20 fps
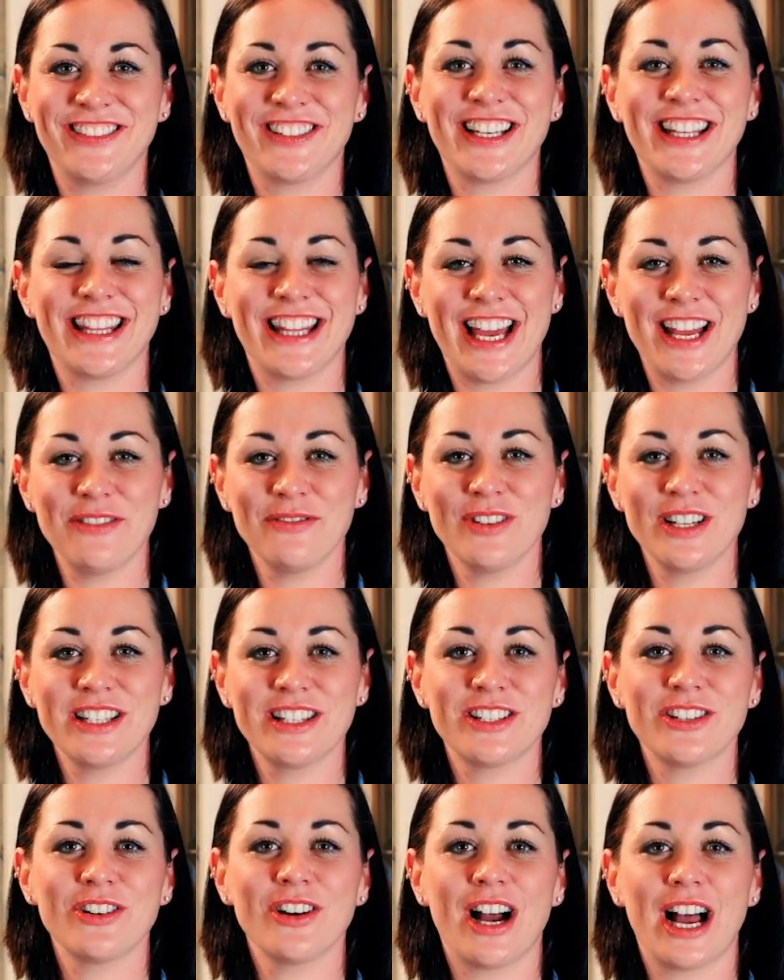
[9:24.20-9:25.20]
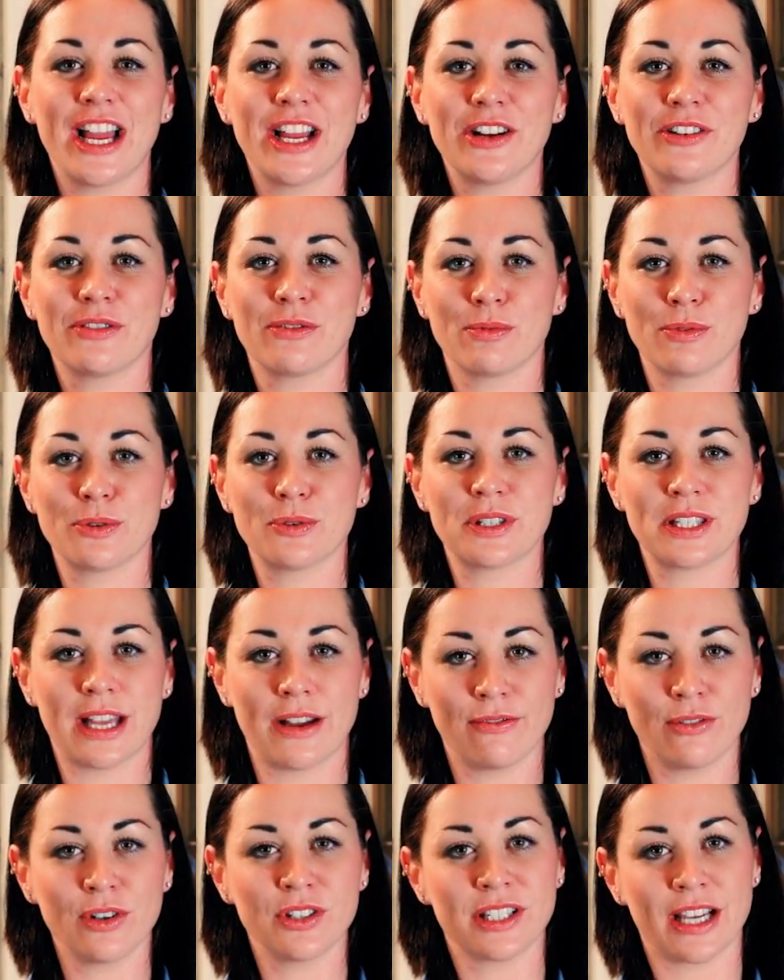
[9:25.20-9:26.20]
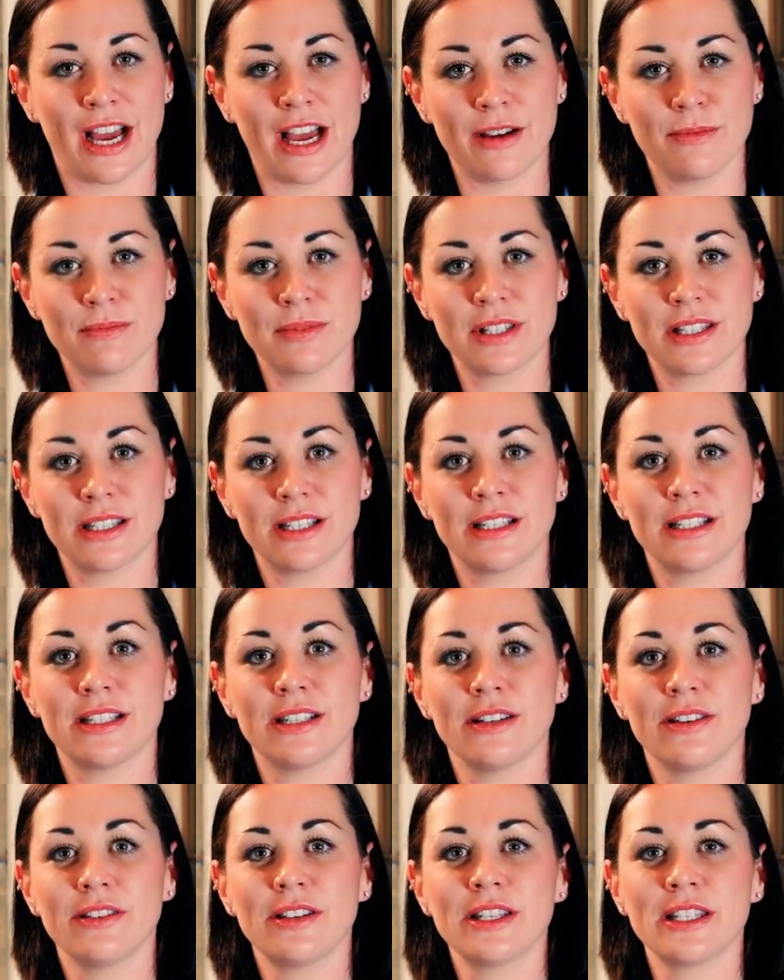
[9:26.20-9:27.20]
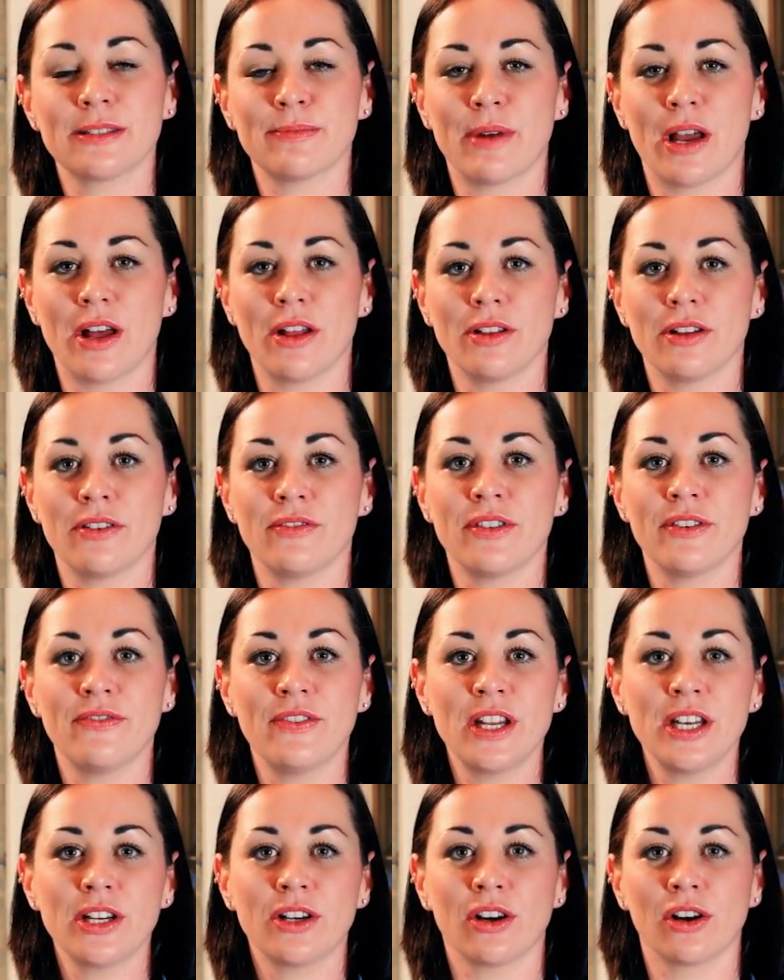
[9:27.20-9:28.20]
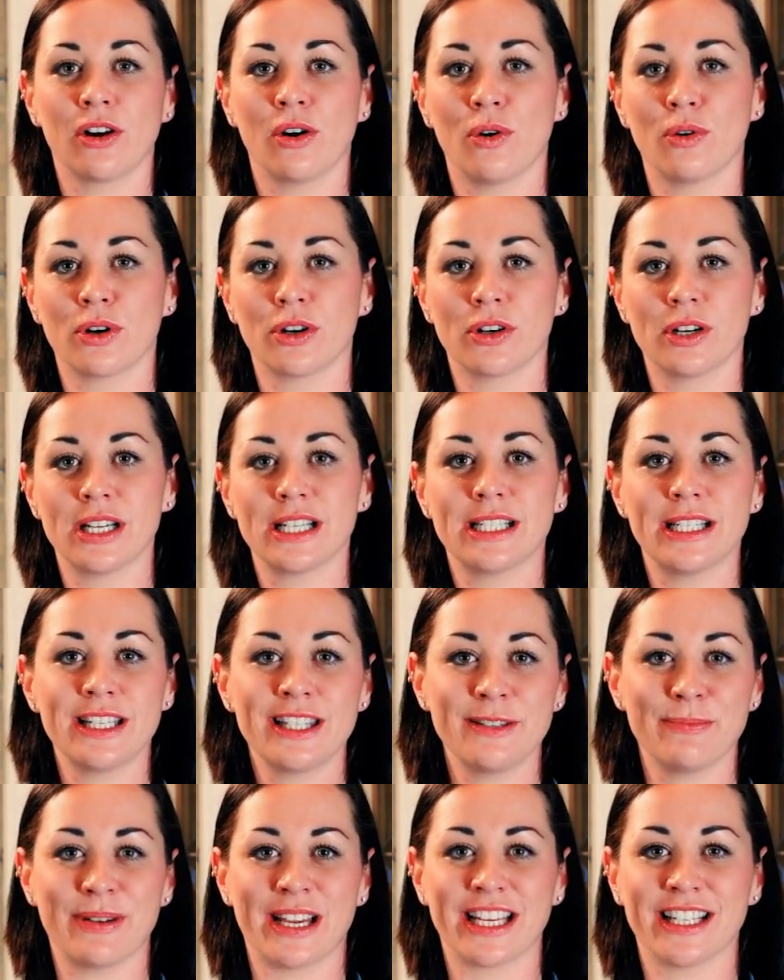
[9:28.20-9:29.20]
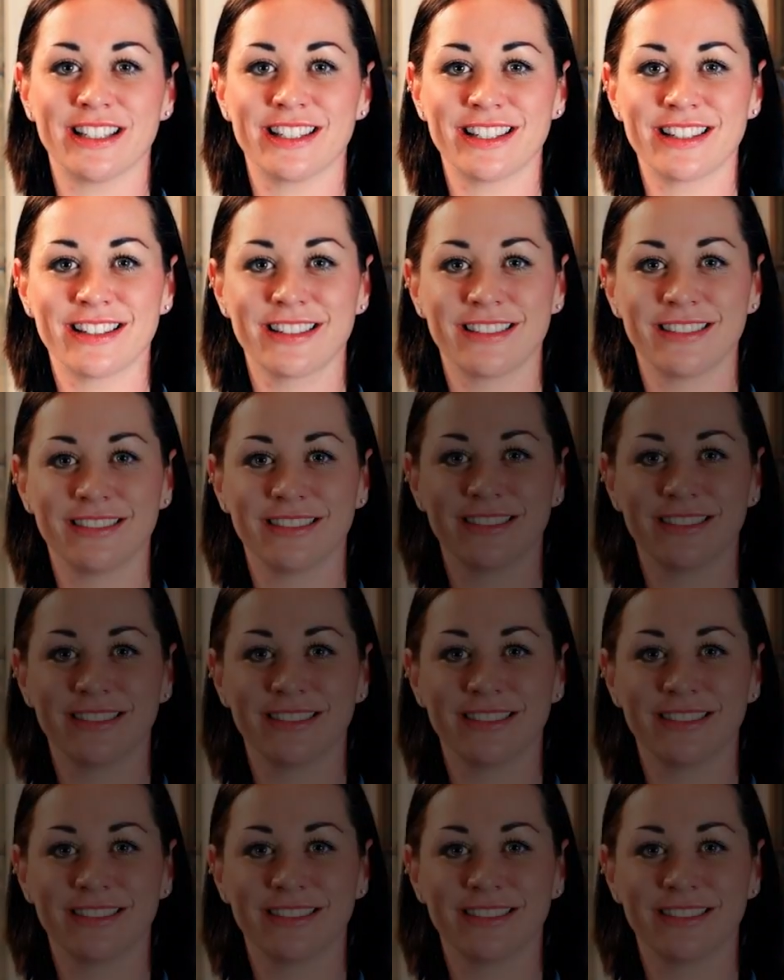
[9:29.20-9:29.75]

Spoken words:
can then rinse your iron through several times until the smell of the vinegar odor dissipates.